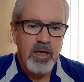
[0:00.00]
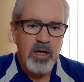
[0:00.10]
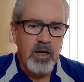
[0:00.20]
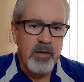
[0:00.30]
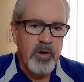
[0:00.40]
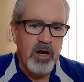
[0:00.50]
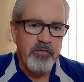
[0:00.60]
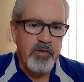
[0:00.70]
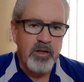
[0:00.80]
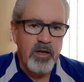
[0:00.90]
and I'm not
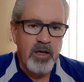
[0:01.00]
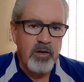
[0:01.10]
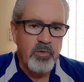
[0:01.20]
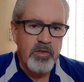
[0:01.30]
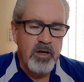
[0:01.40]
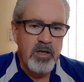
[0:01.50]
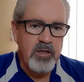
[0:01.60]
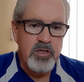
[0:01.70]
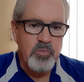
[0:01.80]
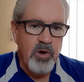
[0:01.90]
affiliated with any of
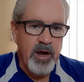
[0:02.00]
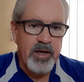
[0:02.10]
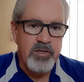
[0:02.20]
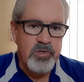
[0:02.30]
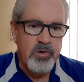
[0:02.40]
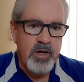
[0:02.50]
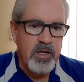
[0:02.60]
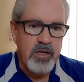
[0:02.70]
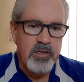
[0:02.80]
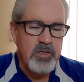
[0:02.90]
these brands or
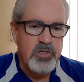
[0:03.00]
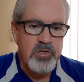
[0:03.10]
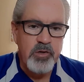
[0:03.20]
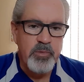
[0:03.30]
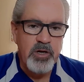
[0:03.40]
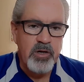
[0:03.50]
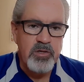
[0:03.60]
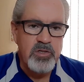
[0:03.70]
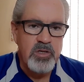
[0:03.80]
any distributors.